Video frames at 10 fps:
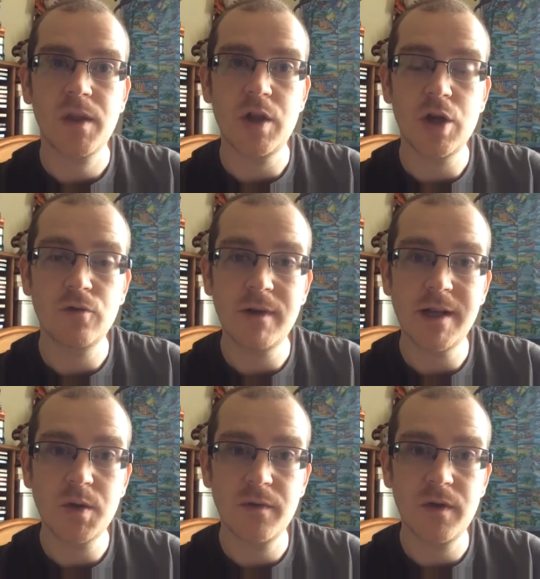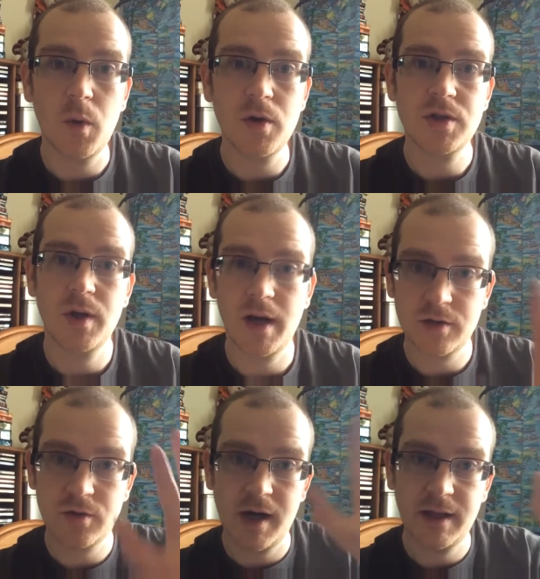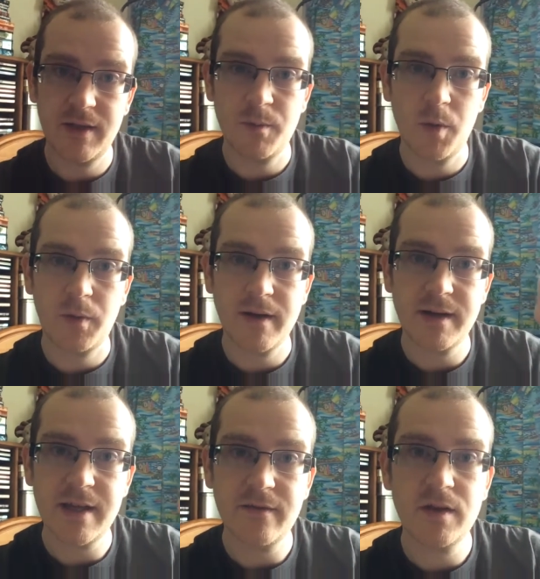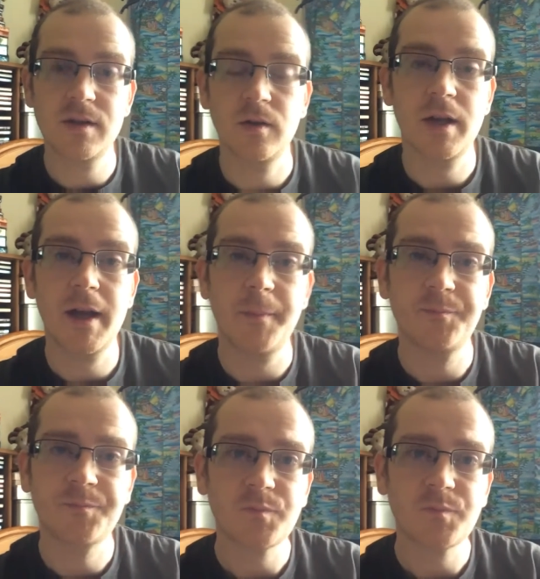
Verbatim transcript: you can read to if you want to, and I'll try and leave them up around here for you to look at.